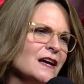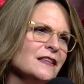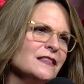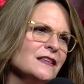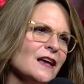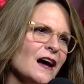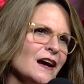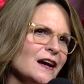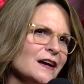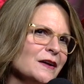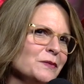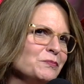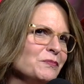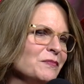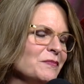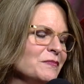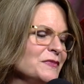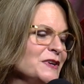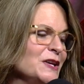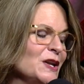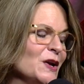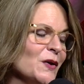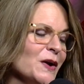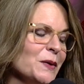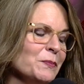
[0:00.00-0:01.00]
I
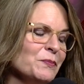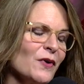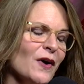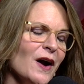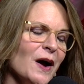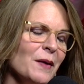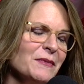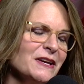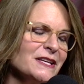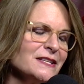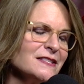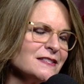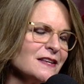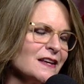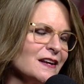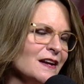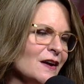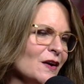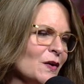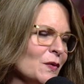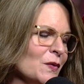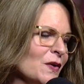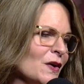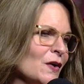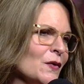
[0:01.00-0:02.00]
promise that I
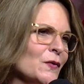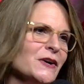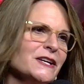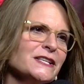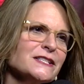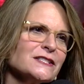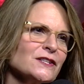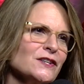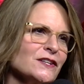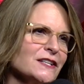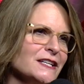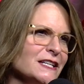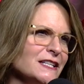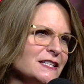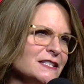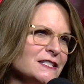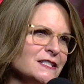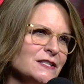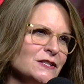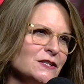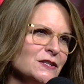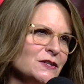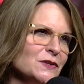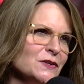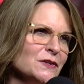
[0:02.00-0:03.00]
will always look
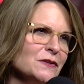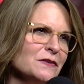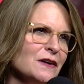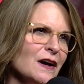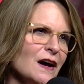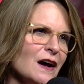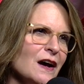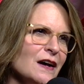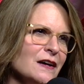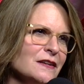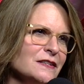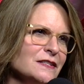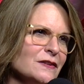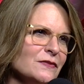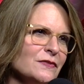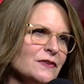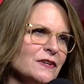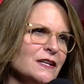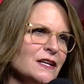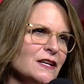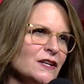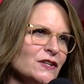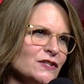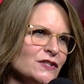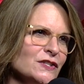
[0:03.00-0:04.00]
into
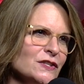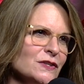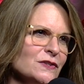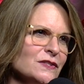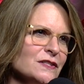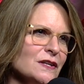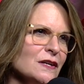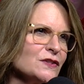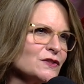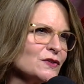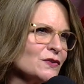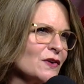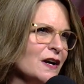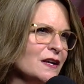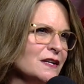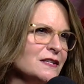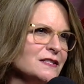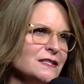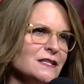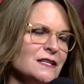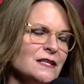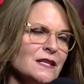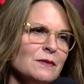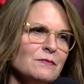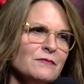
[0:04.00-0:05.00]
different issues. I'll try to
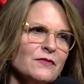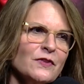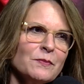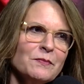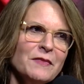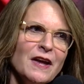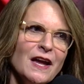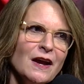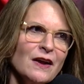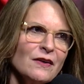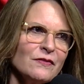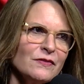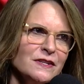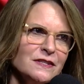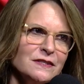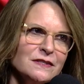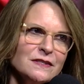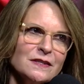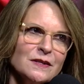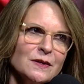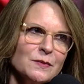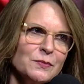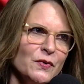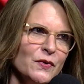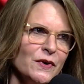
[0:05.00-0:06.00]
see them from every
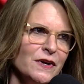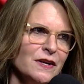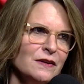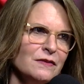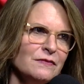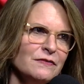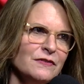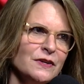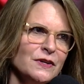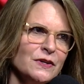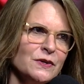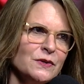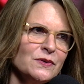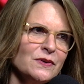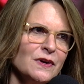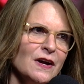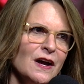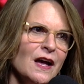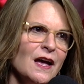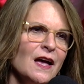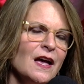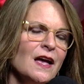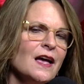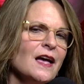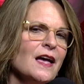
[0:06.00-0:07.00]
single point of view,
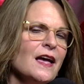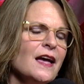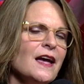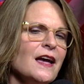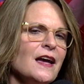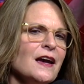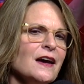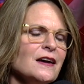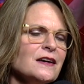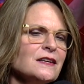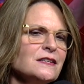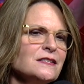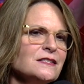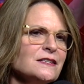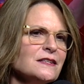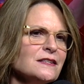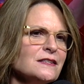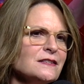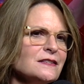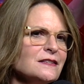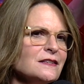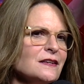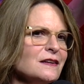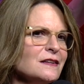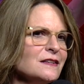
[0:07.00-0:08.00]
and
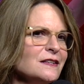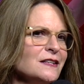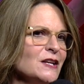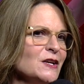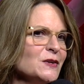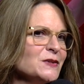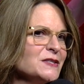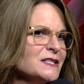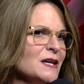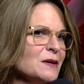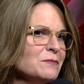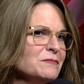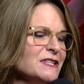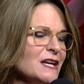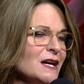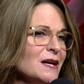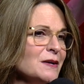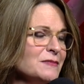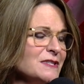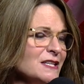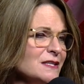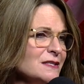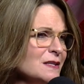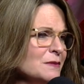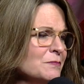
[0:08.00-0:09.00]
you know,
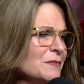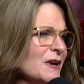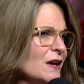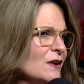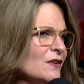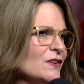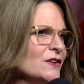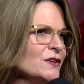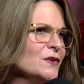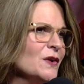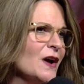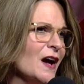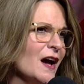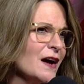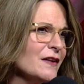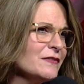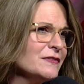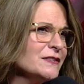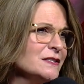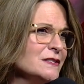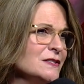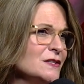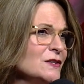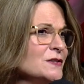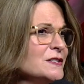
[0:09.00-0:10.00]
sometimes as a mayor,
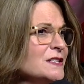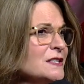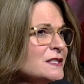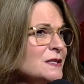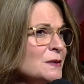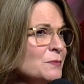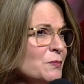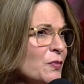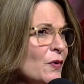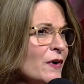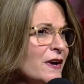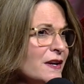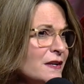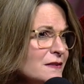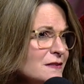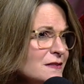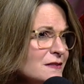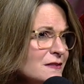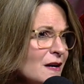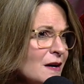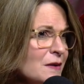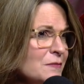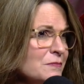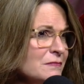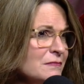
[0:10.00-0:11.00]
you disappoint
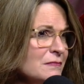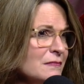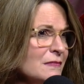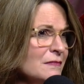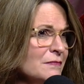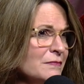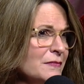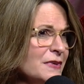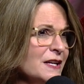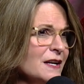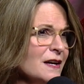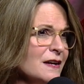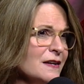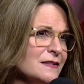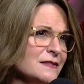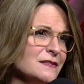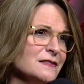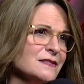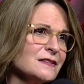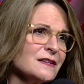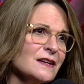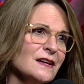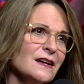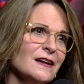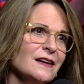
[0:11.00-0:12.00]
some,
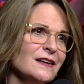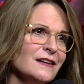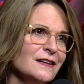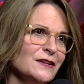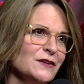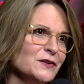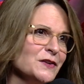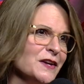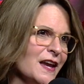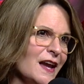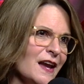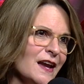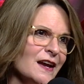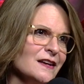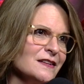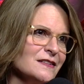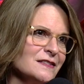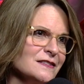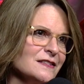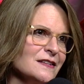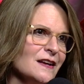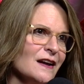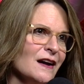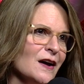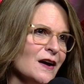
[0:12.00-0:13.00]
because you can't